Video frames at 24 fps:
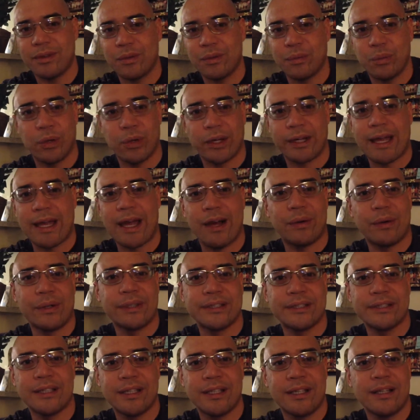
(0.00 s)
Work
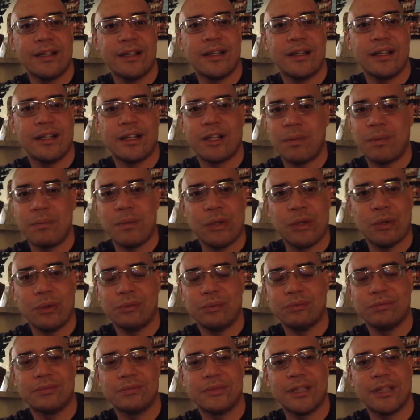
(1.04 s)
hours, commute,